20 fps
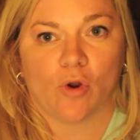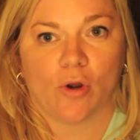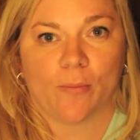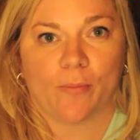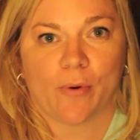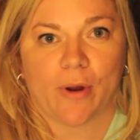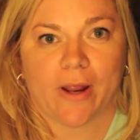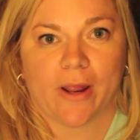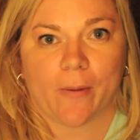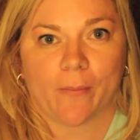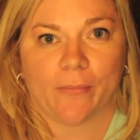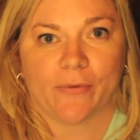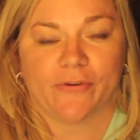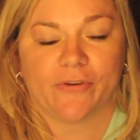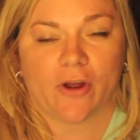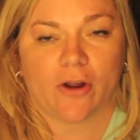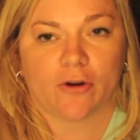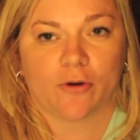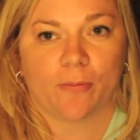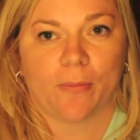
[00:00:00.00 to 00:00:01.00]
going to break up with
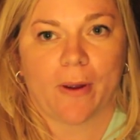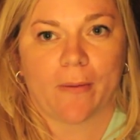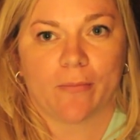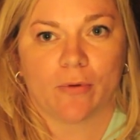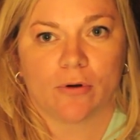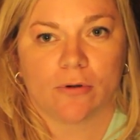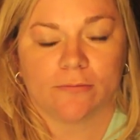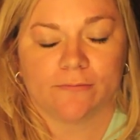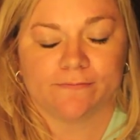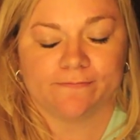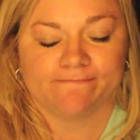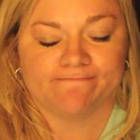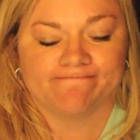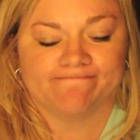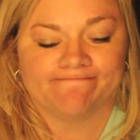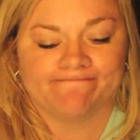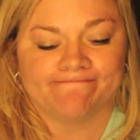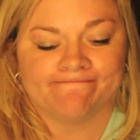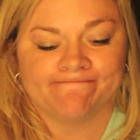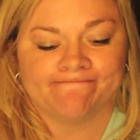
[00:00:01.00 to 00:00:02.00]
Dr. Pepper.
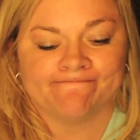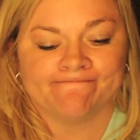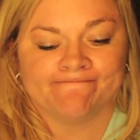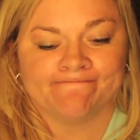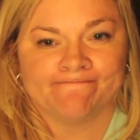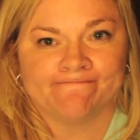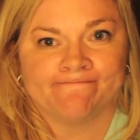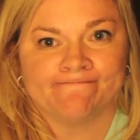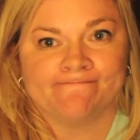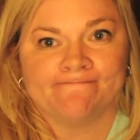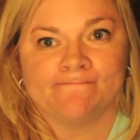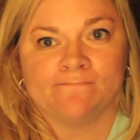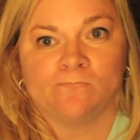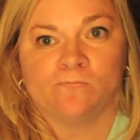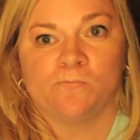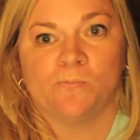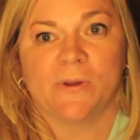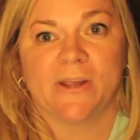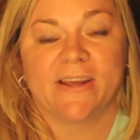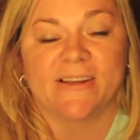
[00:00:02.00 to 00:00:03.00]

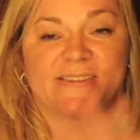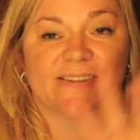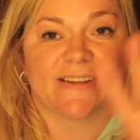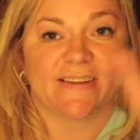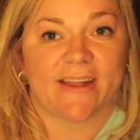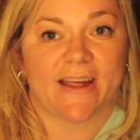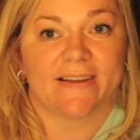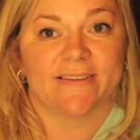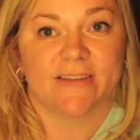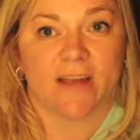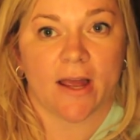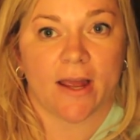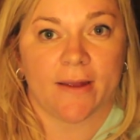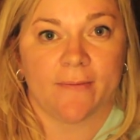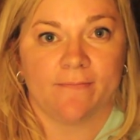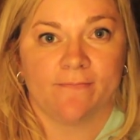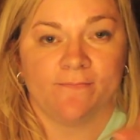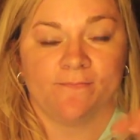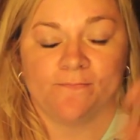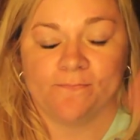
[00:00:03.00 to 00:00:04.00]
Because at that
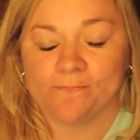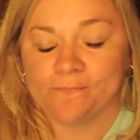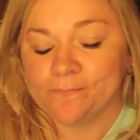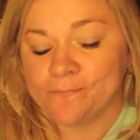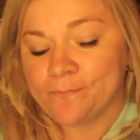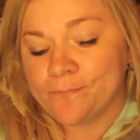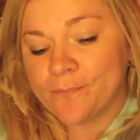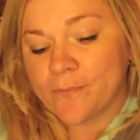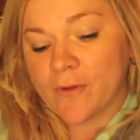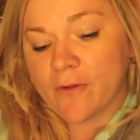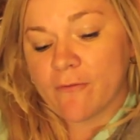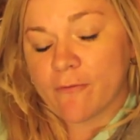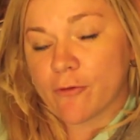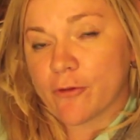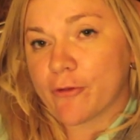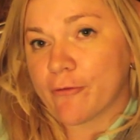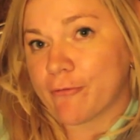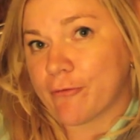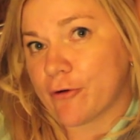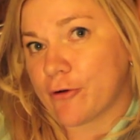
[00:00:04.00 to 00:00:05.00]
time,
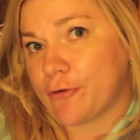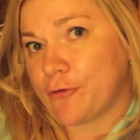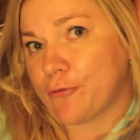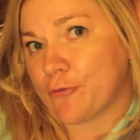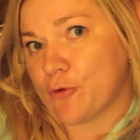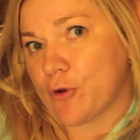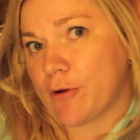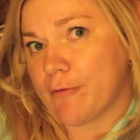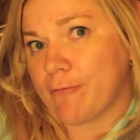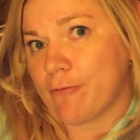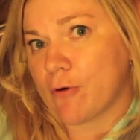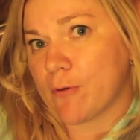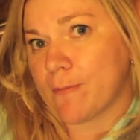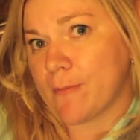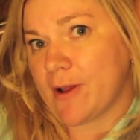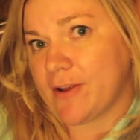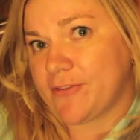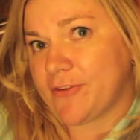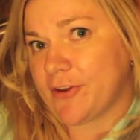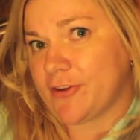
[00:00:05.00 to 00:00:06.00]
for the first 3 or 4
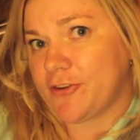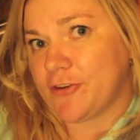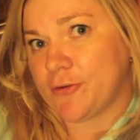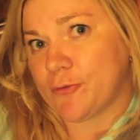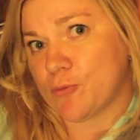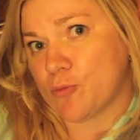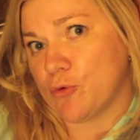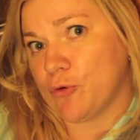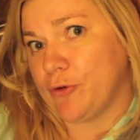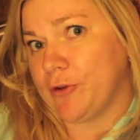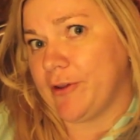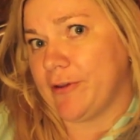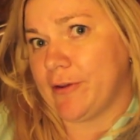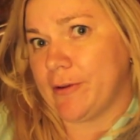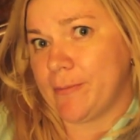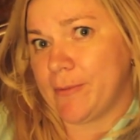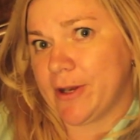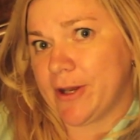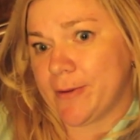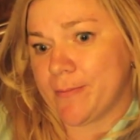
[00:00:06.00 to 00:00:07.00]
months, I just really
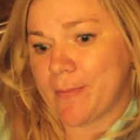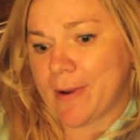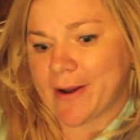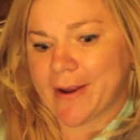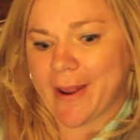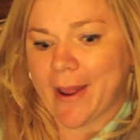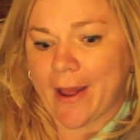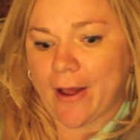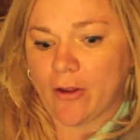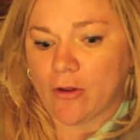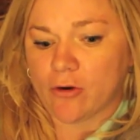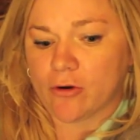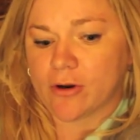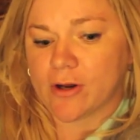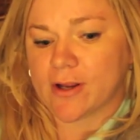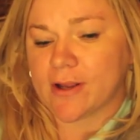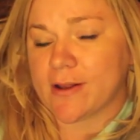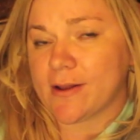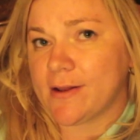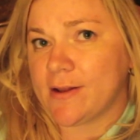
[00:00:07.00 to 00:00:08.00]
limited my
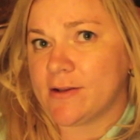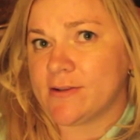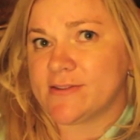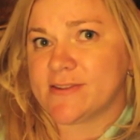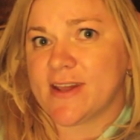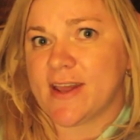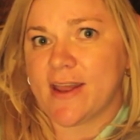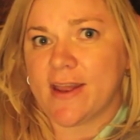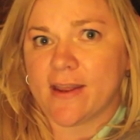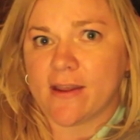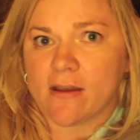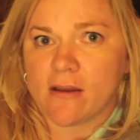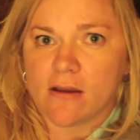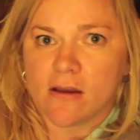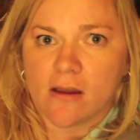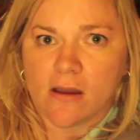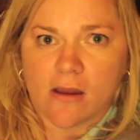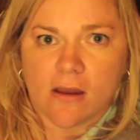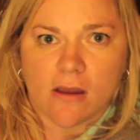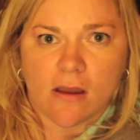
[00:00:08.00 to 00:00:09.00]
caloric intake.
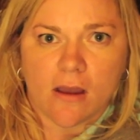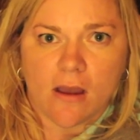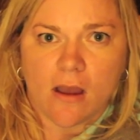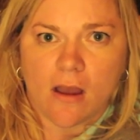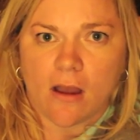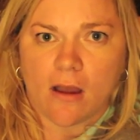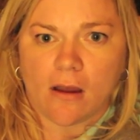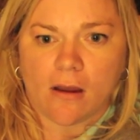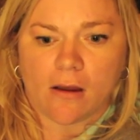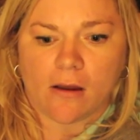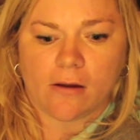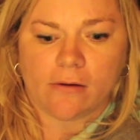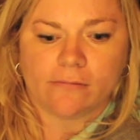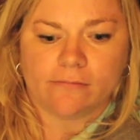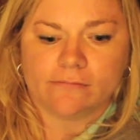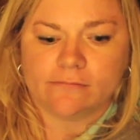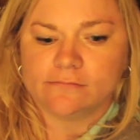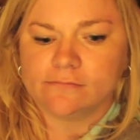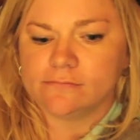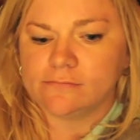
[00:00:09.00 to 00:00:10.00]

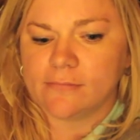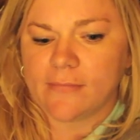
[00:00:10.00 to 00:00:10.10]
I